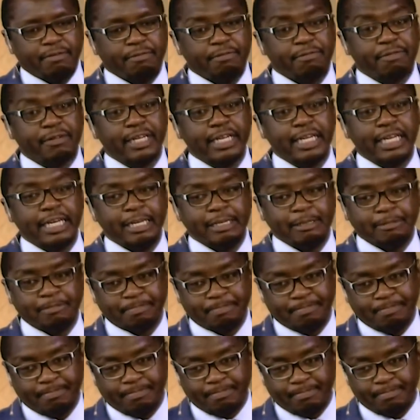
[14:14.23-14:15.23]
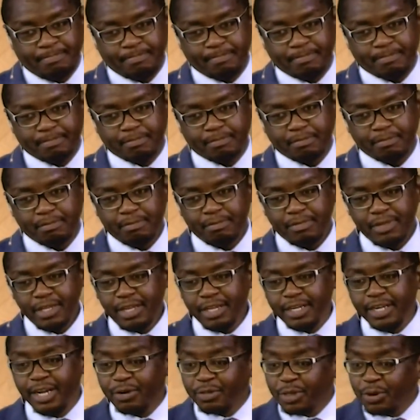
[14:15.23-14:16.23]
Flee.
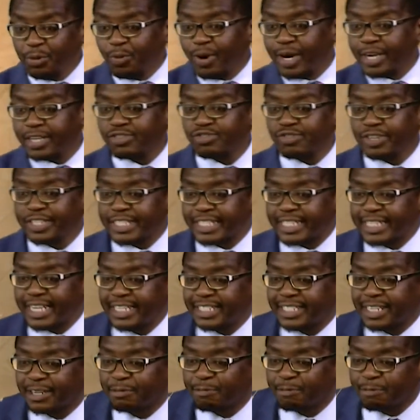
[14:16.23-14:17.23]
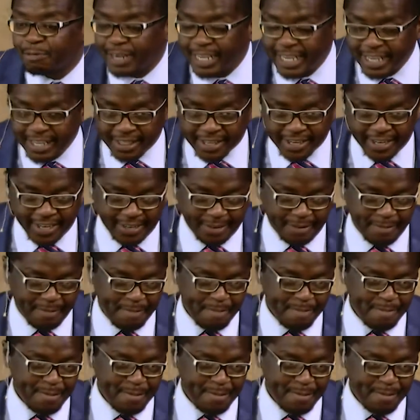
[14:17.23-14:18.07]
Now, the word translated flee there,